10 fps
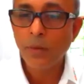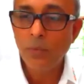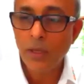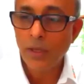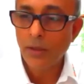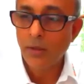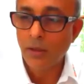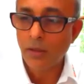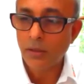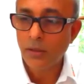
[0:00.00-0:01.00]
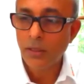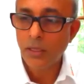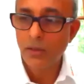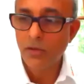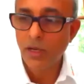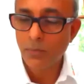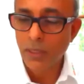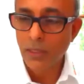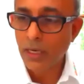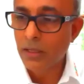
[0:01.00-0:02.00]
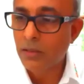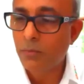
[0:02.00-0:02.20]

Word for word: The, uh, the statement that is